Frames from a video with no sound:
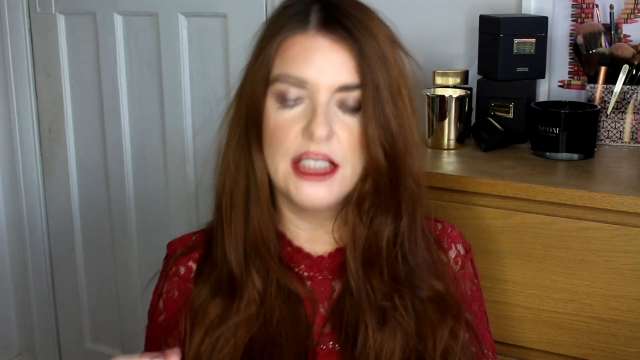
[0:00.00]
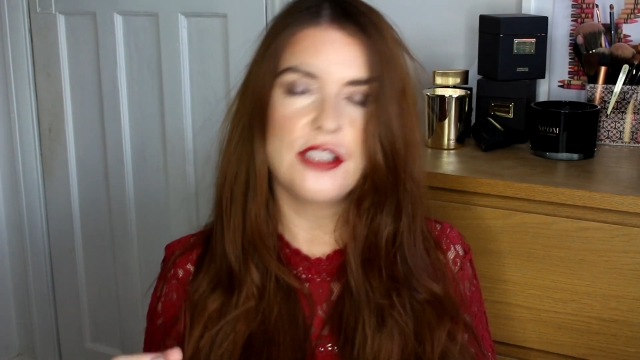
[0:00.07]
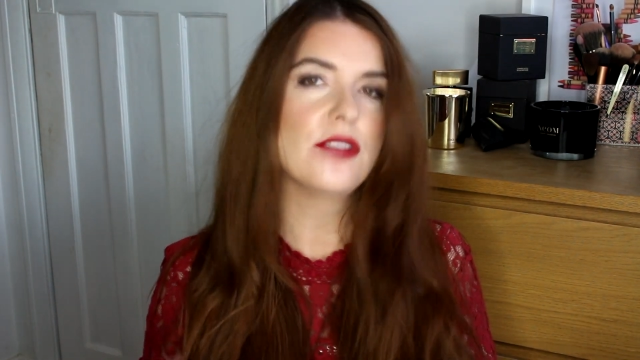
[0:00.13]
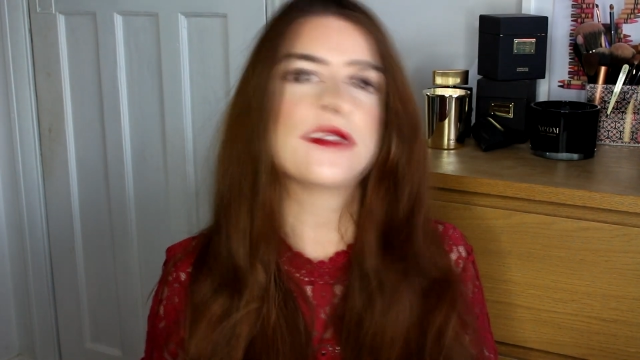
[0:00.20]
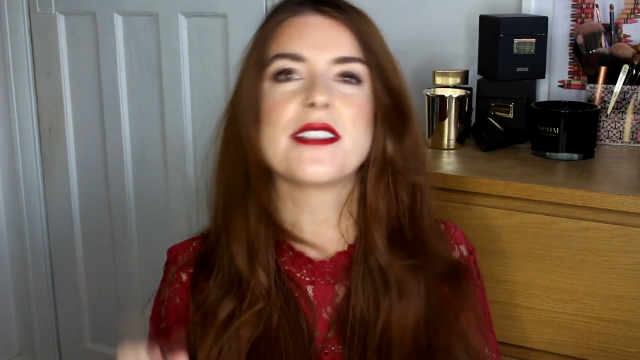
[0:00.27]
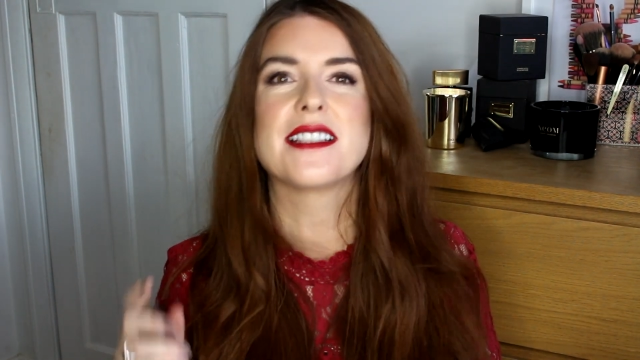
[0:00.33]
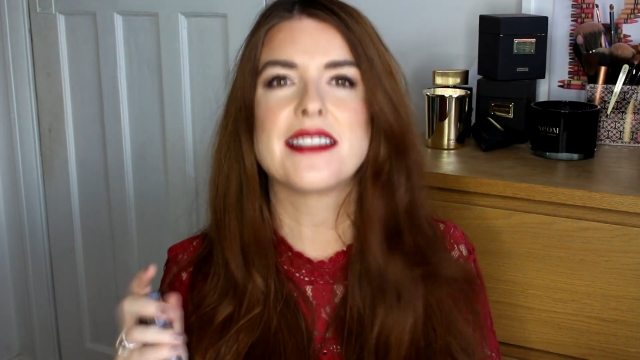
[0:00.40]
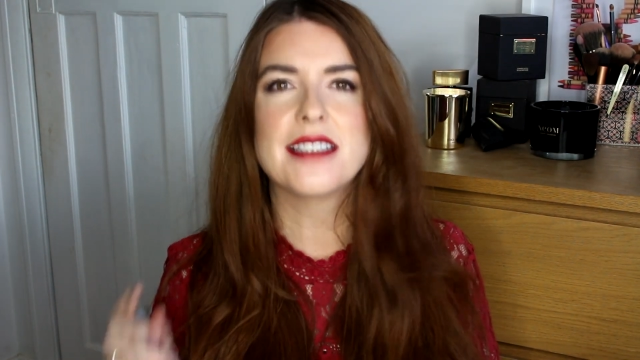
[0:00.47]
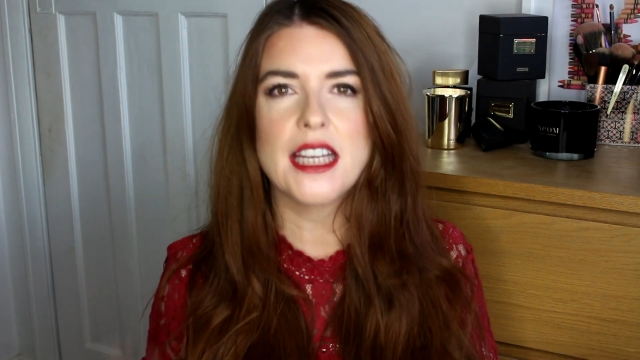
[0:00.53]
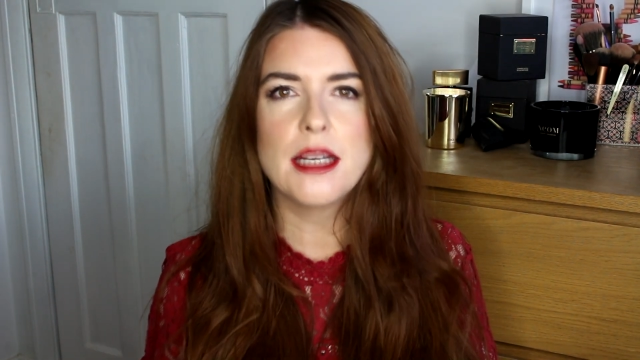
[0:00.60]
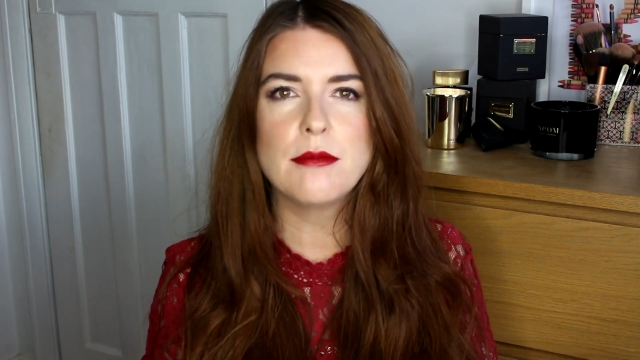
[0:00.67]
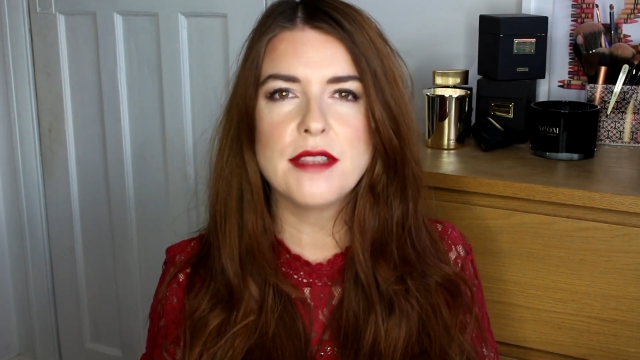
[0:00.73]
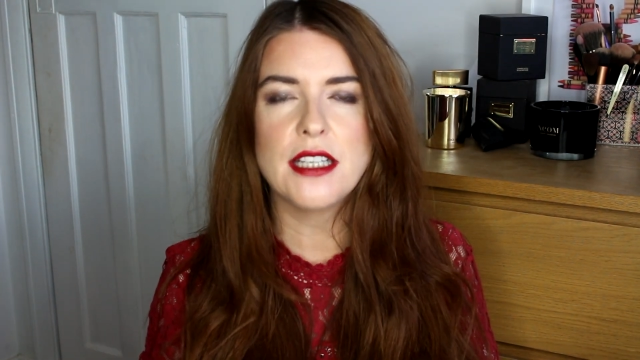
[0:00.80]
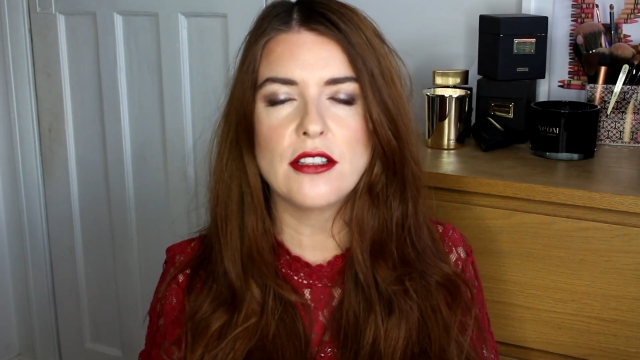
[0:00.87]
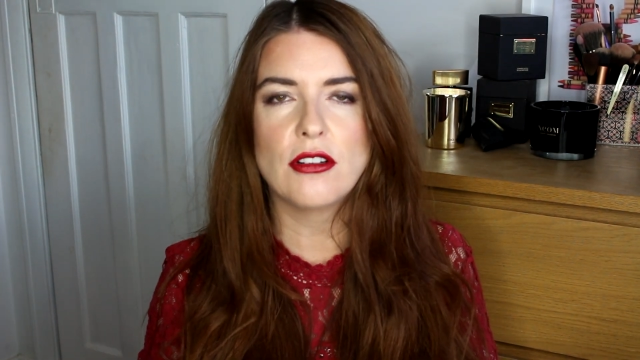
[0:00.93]
use the
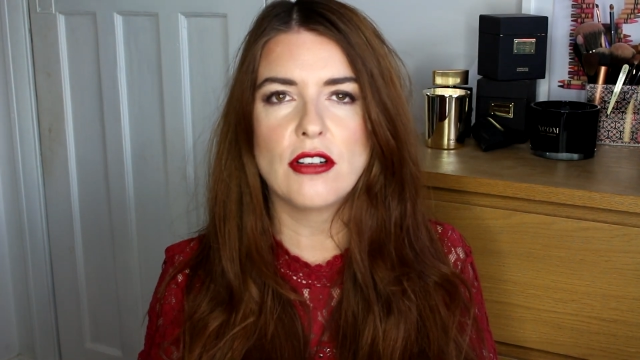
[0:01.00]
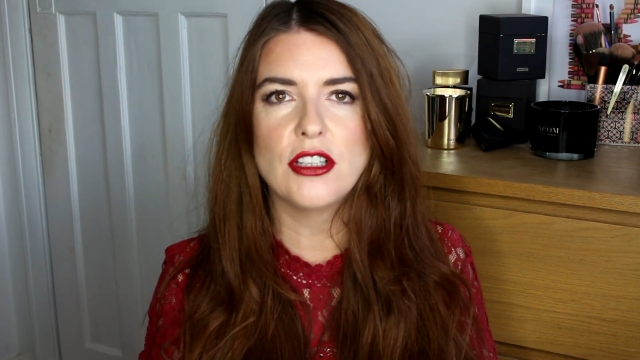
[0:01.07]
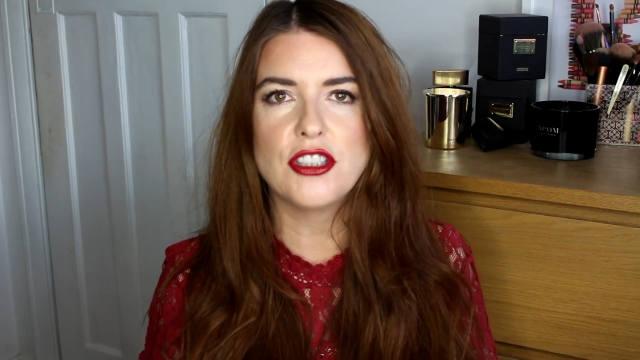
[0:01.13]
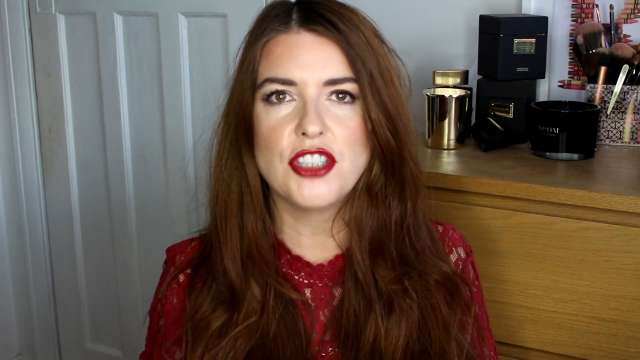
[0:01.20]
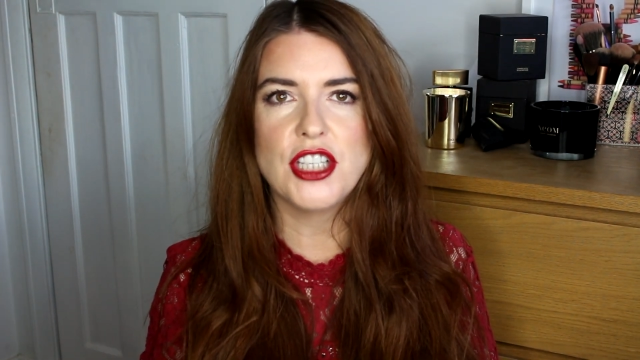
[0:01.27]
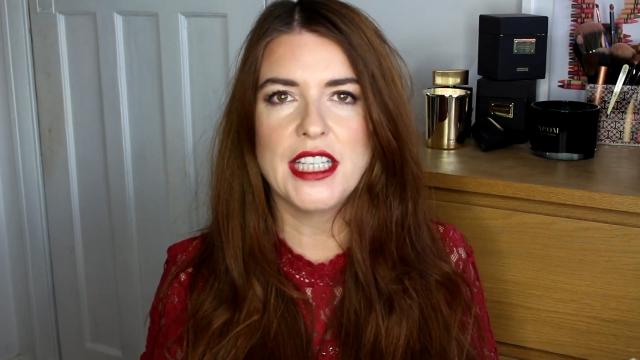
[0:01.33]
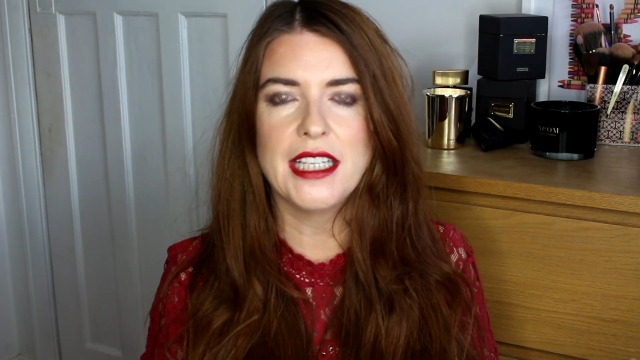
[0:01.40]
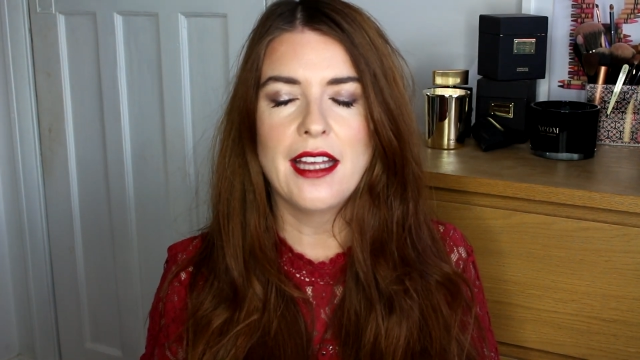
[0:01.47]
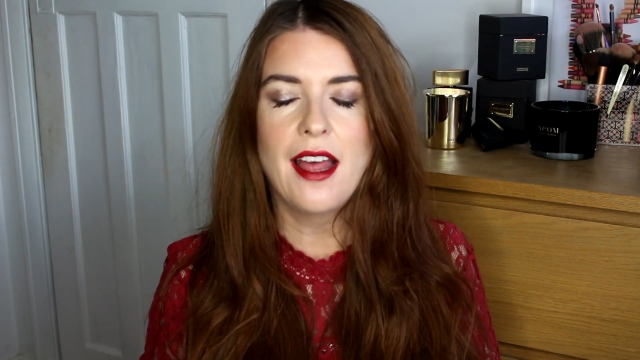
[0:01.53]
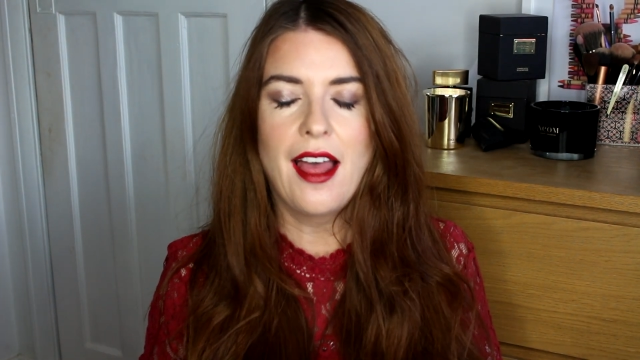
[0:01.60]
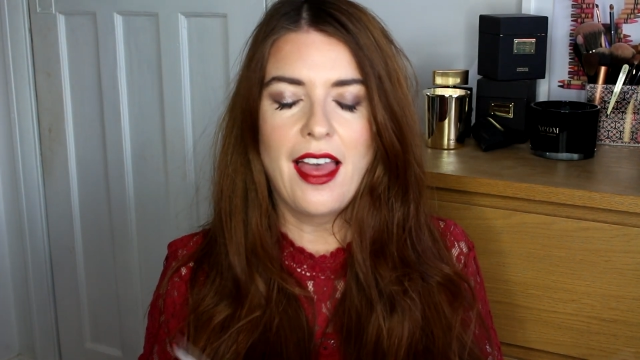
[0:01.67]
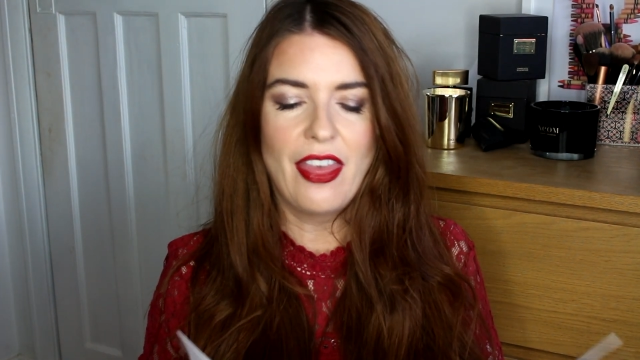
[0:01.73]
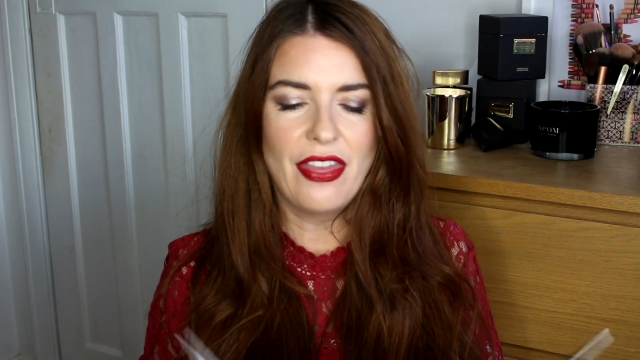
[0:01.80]
same technology